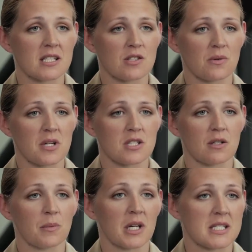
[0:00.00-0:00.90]

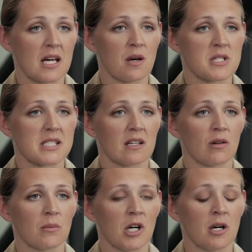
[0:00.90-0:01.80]
situation, because I am a
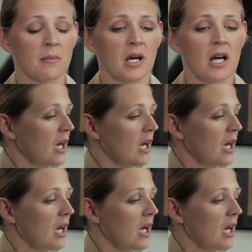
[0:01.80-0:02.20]
single mom.